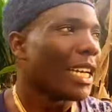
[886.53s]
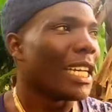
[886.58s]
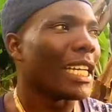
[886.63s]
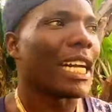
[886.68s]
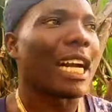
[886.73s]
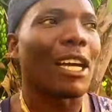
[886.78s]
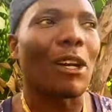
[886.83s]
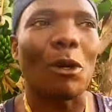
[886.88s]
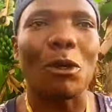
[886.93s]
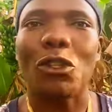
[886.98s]
He
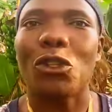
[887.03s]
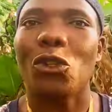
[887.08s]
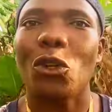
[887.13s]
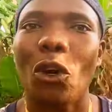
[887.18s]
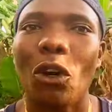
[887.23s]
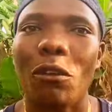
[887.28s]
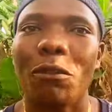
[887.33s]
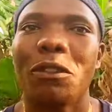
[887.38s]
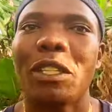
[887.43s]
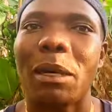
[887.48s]
cannot
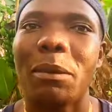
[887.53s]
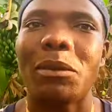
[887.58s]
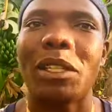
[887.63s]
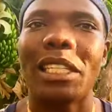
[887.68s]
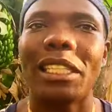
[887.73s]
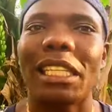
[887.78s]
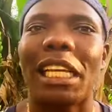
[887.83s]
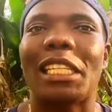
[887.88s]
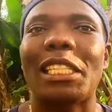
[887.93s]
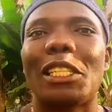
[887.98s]
solve
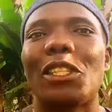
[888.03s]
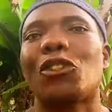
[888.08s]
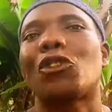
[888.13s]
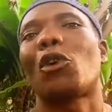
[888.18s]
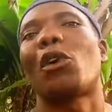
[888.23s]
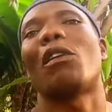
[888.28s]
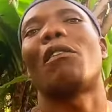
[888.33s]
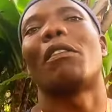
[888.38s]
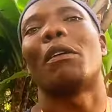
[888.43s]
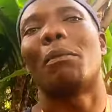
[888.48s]
something that is
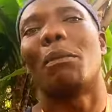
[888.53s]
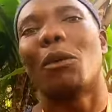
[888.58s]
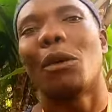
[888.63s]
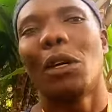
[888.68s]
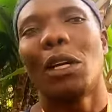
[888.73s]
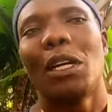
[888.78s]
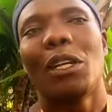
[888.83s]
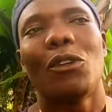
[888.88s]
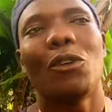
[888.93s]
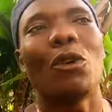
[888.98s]
solvable.
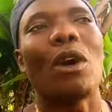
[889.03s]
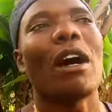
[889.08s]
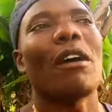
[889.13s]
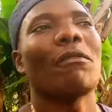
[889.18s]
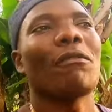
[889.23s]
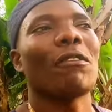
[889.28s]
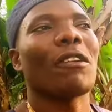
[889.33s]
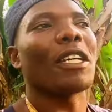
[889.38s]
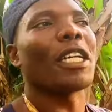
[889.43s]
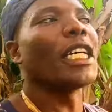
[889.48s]
You
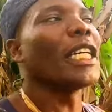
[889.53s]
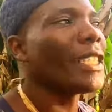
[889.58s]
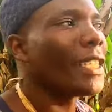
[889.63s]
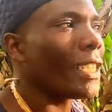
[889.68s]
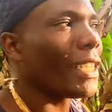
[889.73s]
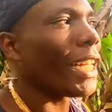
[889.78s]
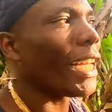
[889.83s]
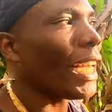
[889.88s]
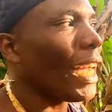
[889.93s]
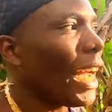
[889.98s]
have
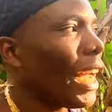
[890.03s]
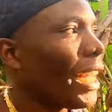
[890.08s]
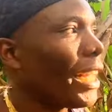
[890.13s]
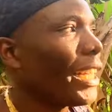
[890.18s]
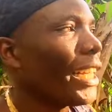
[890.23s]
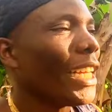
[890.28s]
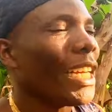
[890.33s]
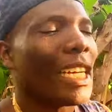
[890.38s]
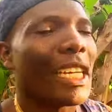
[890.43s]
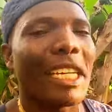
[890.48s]
hit the
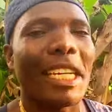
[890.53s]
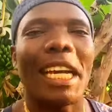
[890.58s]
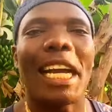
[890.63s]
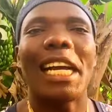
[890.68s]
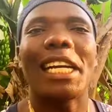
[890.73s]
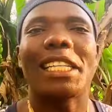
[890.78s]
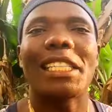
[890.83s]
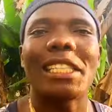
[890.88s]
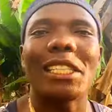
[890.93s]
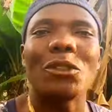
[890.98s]
guy. He
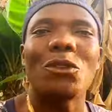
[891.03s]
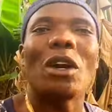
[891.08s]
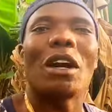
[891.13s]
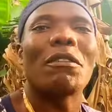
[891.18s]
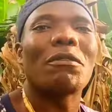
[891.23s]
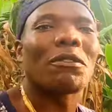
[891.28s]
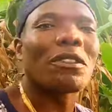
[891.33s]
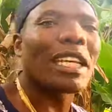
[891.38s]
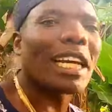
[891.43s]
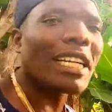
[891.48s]
has. You
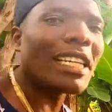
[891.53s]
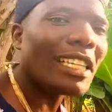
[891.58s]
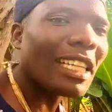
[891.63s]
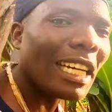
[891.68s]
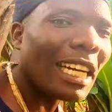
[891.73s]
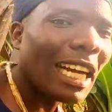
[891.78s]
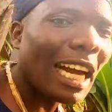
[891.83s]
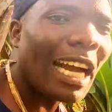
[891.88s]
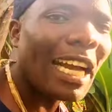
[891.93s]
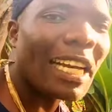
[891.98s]
have tied
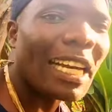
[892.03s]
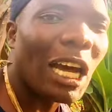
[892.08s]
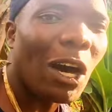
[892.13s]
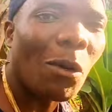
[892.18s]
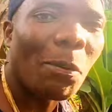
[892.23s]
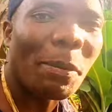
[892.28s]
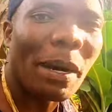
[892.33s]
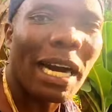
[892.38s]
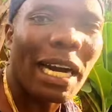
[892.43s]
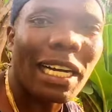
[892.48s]
the guy
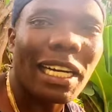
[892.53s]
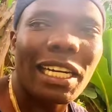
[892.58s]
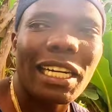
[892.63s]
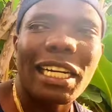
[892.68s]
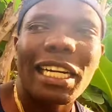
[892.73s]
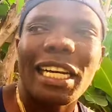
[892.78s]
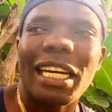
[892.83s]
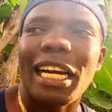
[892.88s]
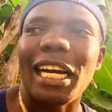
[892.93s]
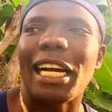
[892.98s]
now back.
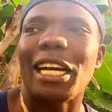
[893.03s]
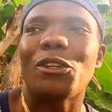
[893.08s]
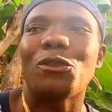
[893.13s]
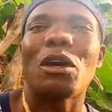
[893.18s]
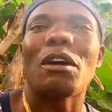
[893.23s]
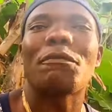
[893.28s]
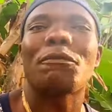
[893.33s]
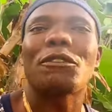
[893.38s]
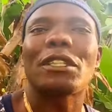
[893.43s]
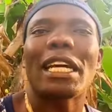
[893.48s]
Uh, you
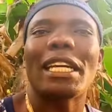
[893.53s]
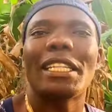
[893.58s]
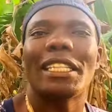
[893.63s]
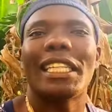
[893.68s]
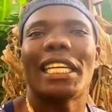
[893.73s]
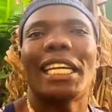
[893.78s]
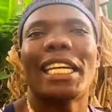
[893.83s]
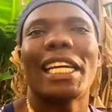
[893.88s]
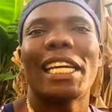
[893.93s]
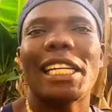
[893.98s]
have tied
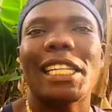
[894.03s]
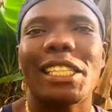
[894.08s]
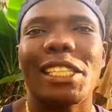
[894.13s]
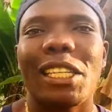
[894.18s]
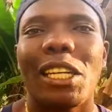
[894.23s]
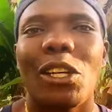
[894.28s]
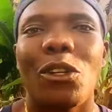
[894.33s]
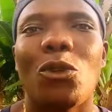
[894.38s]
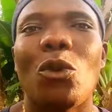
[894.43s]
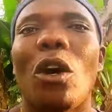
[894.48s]
the
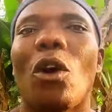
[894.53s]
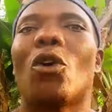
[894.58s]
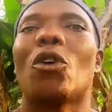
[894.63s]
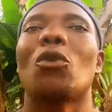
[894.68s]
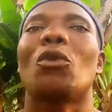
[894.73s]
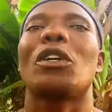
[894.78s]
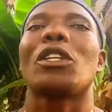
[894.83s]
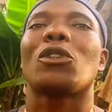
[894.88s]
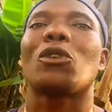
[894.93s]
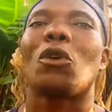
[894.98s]
legs. You are
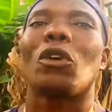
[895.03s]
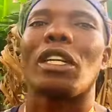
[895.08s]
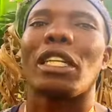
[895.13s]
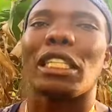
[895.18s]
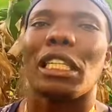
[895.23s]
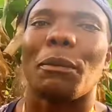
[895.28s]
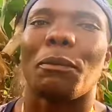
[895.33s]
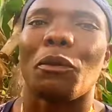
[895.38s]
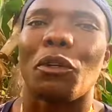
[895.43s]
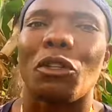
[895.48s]
always
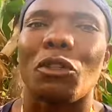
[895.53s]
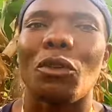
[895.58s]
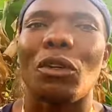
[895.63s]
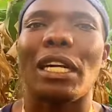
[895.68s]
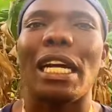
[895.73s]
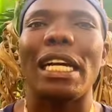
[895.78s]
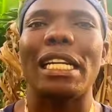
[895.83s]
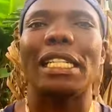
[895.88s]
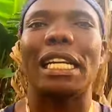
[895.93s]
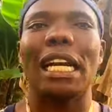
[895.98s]
calling the police. You
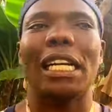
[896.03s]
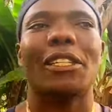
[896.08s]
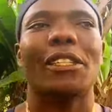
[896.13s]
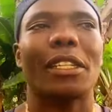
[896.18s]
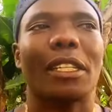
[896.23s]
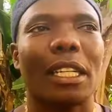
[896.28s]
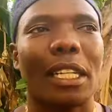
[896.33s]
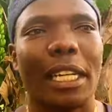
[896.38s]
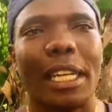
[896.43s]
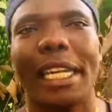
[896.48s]
can
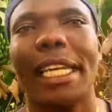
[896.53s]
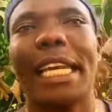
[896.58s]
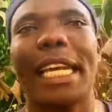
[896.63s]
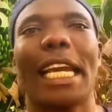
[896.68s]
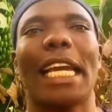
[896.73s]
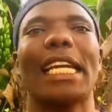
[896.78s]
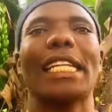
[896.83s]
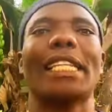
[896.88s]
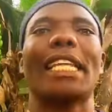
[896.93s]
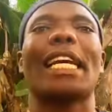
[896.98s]
just
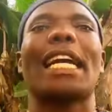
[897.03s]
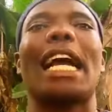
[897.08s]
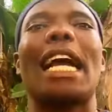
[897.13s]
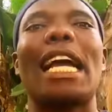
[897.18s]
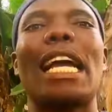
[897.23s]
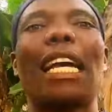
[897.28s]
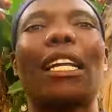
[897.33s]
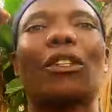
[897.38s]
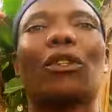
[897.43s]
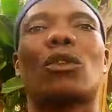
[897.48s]
get the
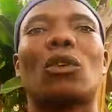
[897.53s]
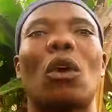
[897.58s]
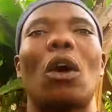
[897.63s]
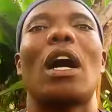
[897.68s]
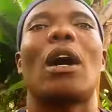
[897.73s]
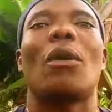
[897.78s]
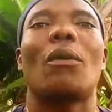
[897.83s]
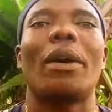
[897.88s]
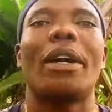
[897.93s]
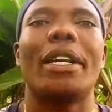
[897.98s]
guy and throw
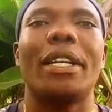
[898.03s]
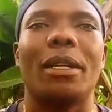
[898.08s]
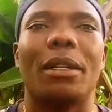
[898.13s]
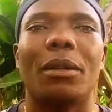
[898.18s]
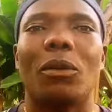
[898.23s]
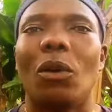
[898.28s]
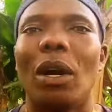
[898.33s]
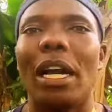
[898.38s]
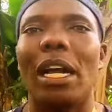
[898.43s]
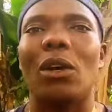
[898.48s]
away.
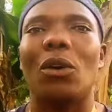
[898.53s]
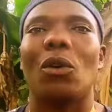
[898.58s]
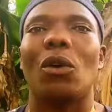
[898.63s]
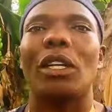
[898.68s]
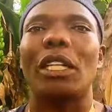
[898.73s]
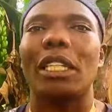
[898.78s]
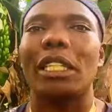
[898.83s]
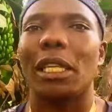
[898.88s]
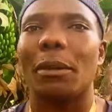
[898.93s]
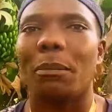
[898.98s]
Why are you
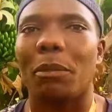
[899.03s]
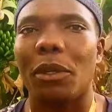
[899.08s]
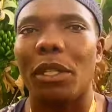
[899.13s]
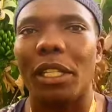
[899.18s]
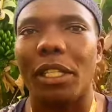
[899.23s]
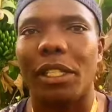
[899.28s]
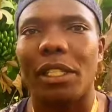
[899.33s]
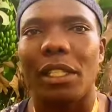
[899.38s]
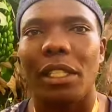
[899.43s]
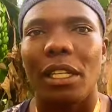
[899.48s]
calling the
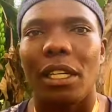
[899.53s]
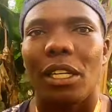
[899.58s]
police?